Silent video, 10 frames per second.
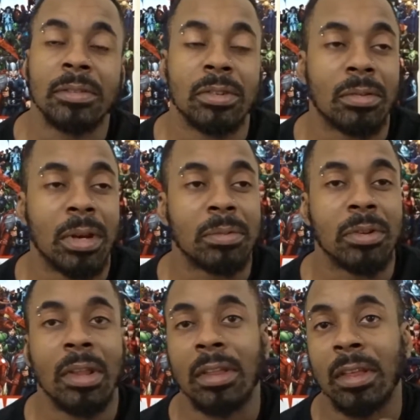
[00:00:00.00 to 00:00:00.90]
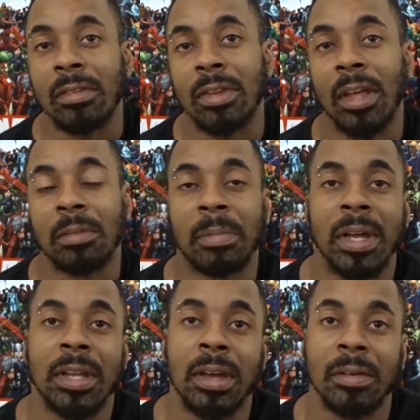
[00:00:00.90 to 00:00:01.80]
description in case you guys
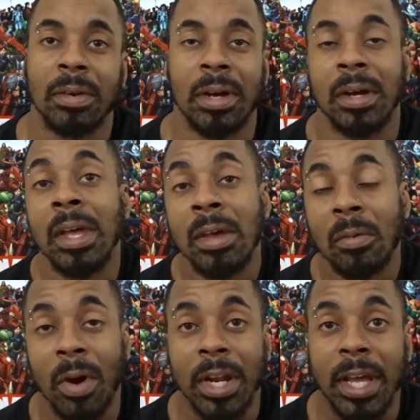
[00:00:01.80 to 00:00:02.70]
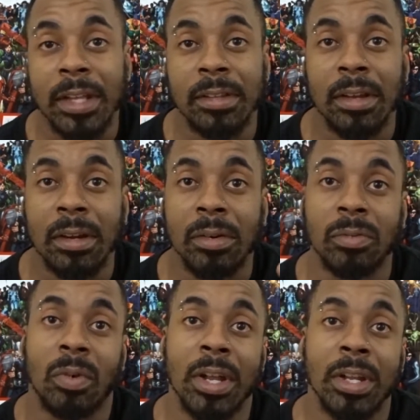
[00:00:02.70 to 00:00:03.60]
might have want an idea or
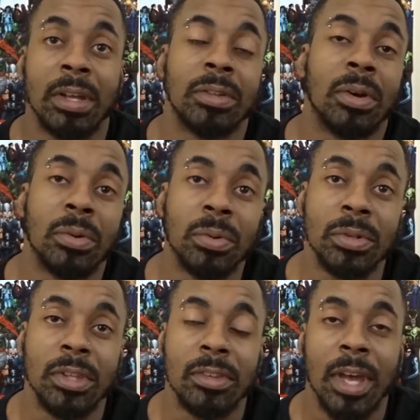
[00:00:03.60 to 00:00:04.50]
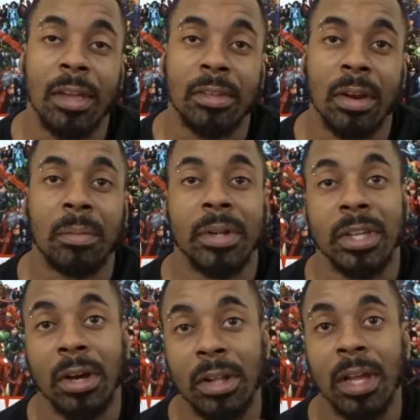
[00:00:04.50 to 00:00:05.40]
want to know who these guys are. But they
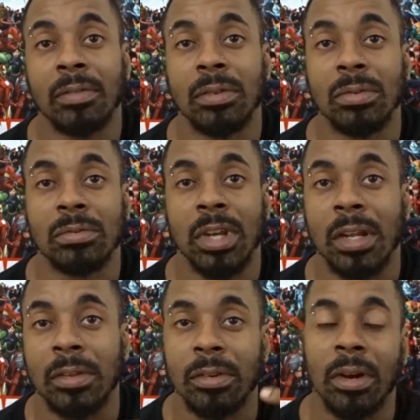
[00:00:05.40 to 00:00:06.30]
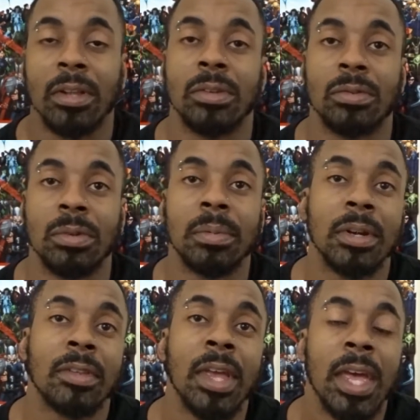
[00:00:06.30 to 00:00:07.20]
all have YouTube channels. They're all YouTubers.